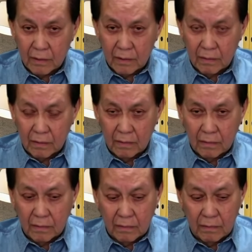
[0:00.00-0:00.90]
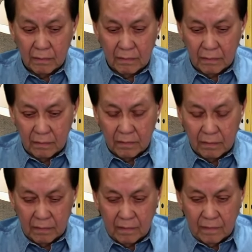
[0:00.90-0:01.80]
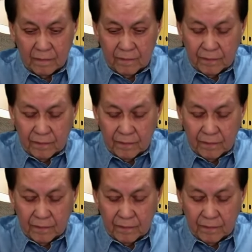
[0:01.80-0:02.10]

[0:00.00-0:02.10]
(no one is talking)